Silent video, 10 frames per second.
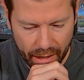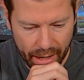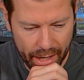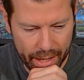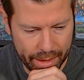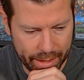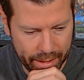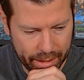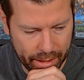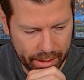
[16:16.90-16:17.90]
I
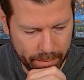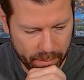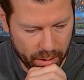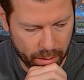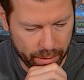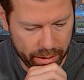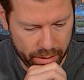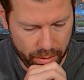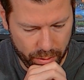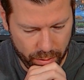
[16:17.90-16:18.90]
think I'm going
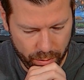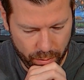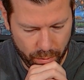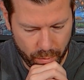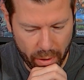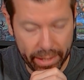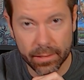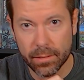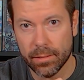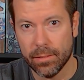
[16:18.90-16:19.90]
to
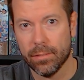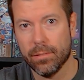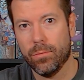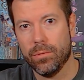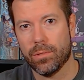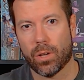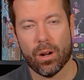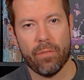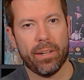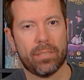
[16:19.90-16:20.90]
wait. We'll start
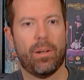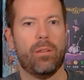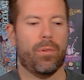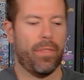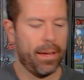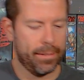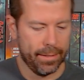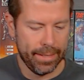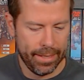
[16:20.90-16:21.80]
off next round with that.